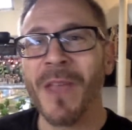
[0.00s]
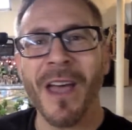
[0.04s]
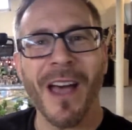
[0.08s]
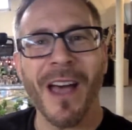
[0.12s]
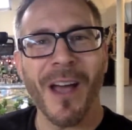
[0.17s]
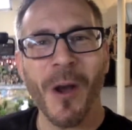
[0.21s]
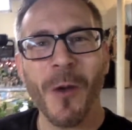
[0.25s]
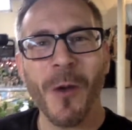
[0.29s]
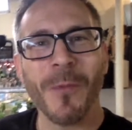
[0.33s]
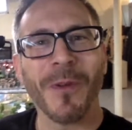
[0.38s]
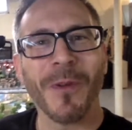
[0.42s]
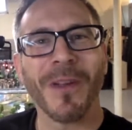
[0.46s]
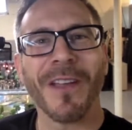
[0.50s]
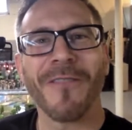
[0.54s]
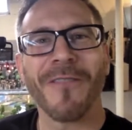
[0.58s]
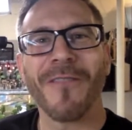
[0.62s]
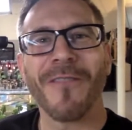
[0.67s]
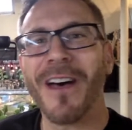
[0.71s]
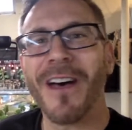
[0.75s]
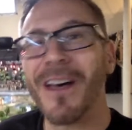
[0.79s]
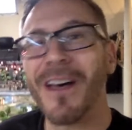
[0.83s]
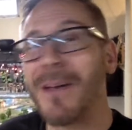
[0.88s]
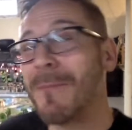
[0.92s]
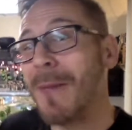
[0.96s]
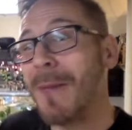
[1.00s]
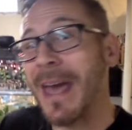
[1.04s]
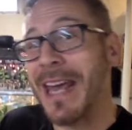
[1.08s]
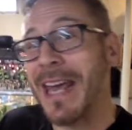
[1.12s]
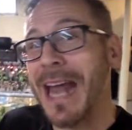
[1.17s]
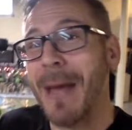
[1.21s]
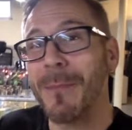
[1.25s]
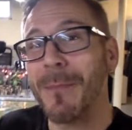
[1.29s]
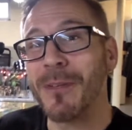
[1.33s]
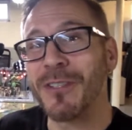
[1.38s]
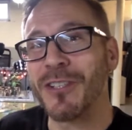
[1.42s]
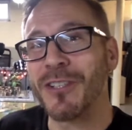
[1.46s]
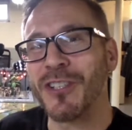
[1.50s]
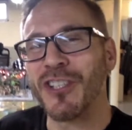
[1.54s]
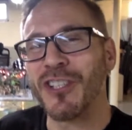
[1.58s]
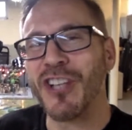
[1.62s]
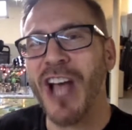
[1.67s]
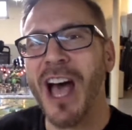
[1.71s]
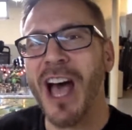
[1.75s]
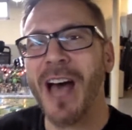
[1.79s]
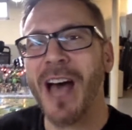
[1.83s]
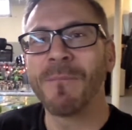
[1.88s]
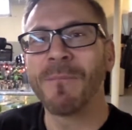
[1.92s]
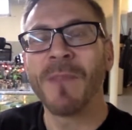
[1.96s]
I hope you'll give uh, Bad Apples a
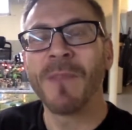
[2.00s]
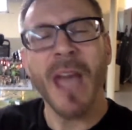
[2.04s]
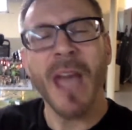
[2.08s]
shot.